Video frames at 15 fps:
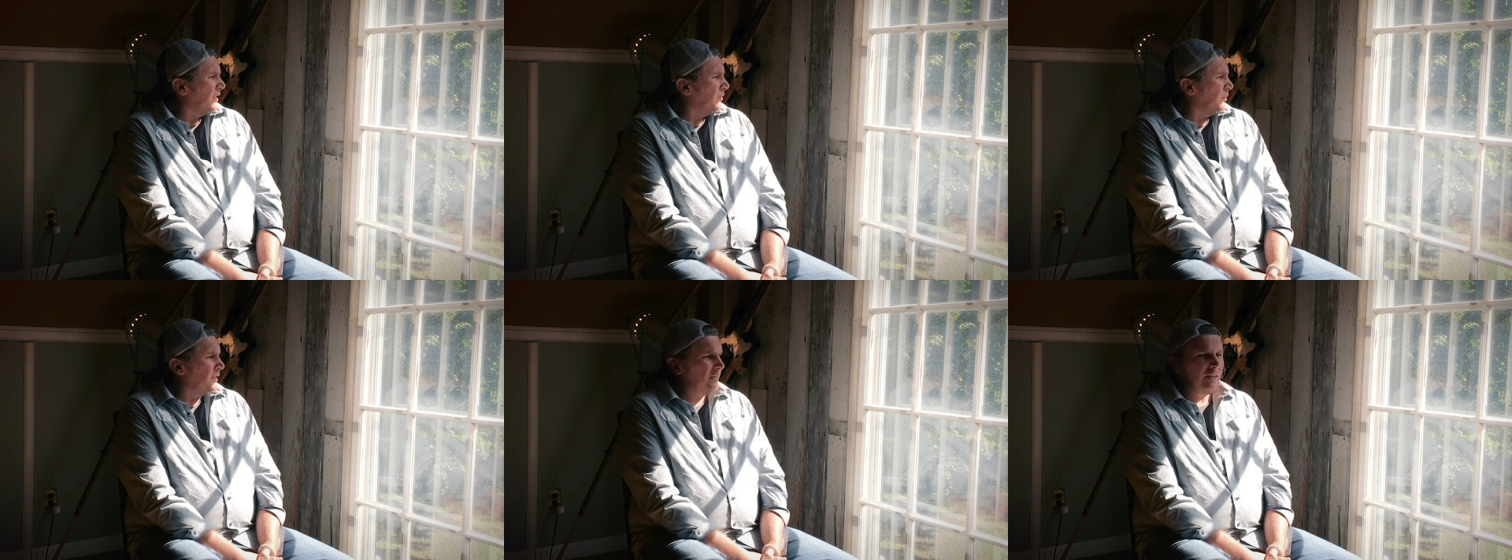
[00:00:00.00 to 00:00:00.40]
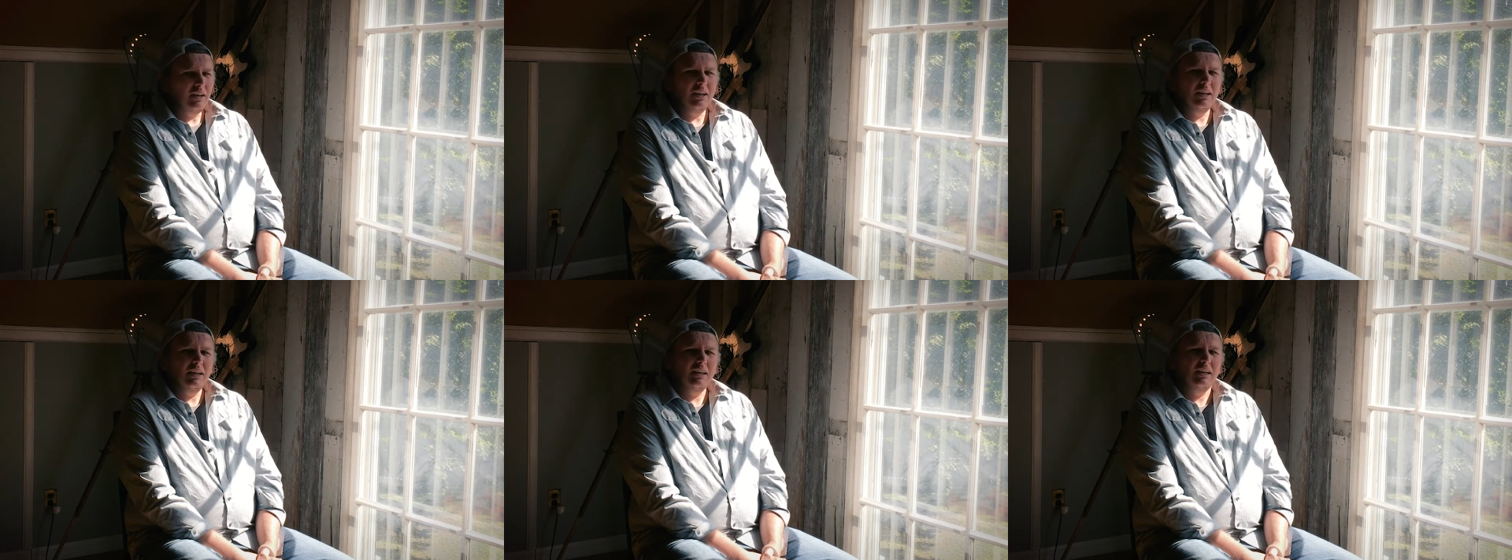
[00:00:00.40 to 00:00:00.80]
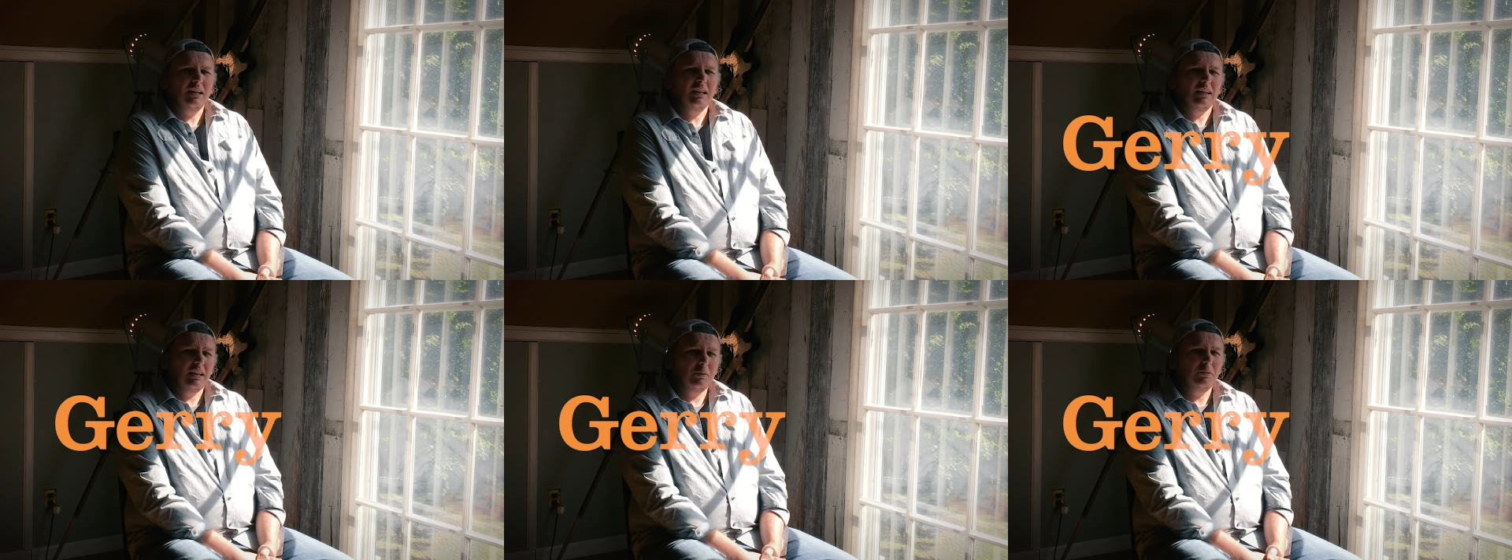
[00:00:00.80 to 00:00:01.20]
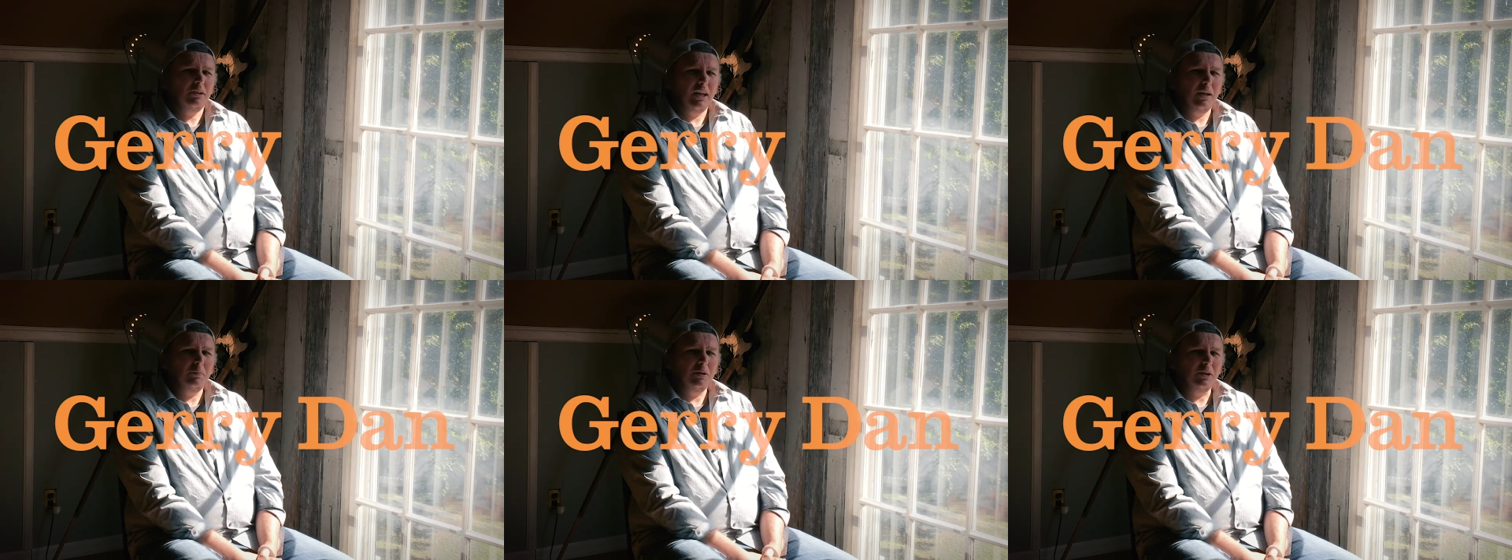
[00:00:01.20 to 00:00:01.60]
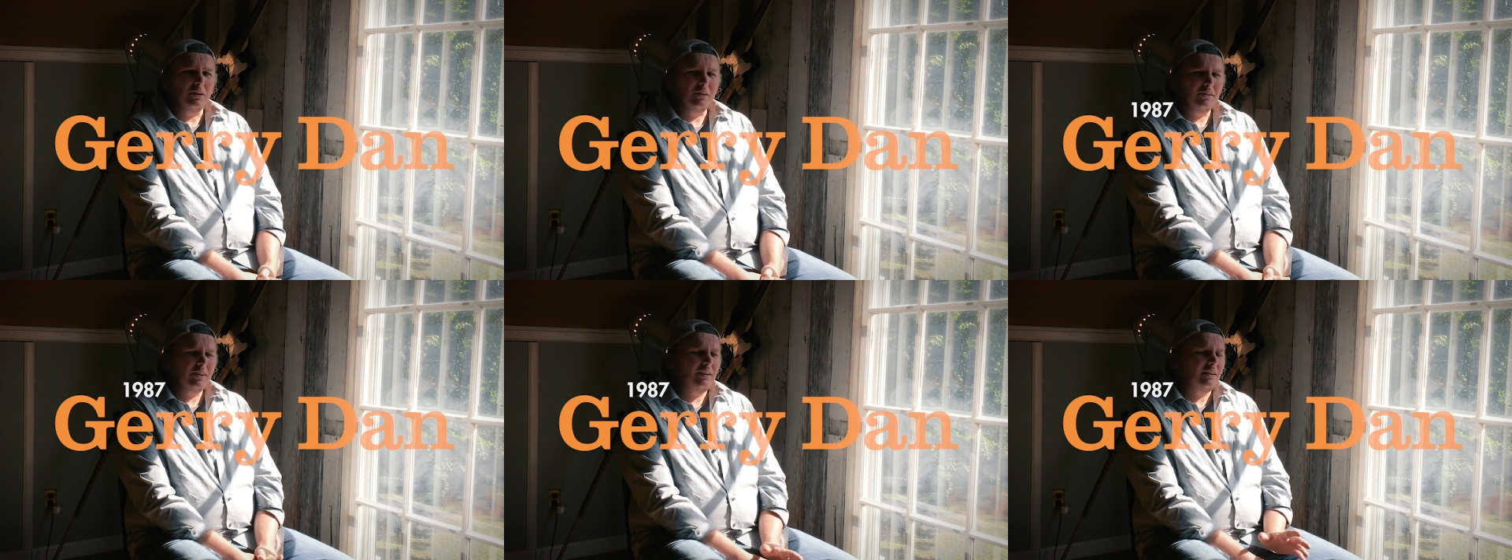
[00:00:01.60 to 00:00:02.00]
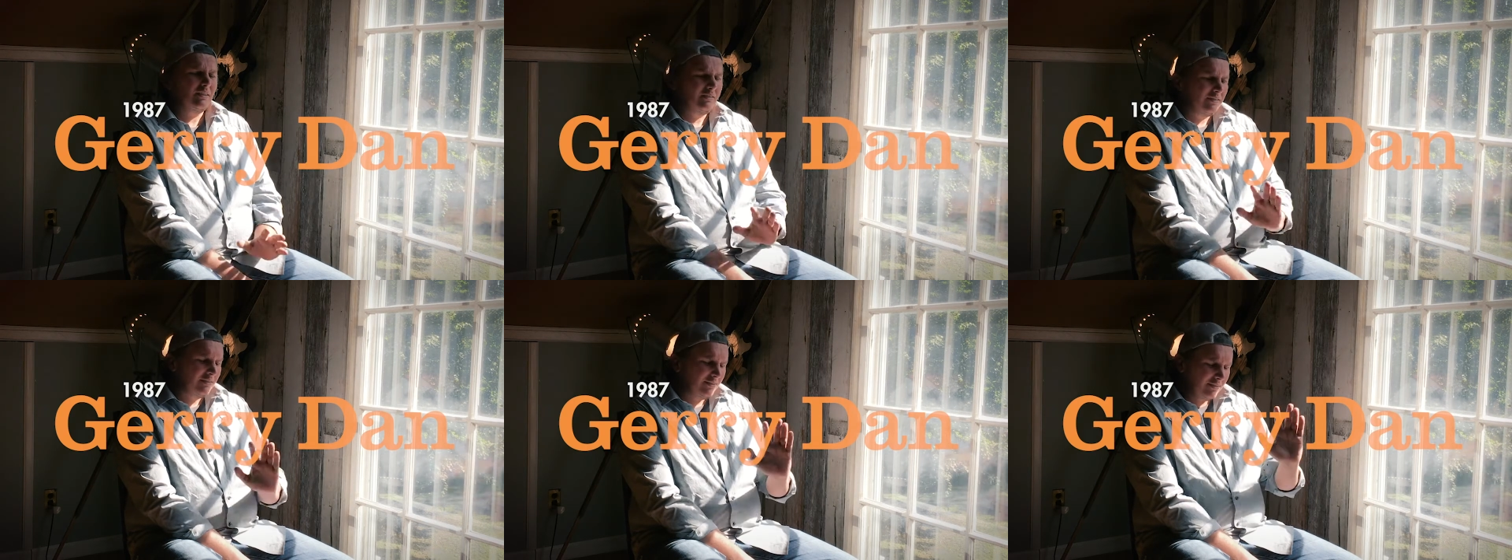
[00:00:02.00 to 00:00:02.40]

with the double name curse. I'll,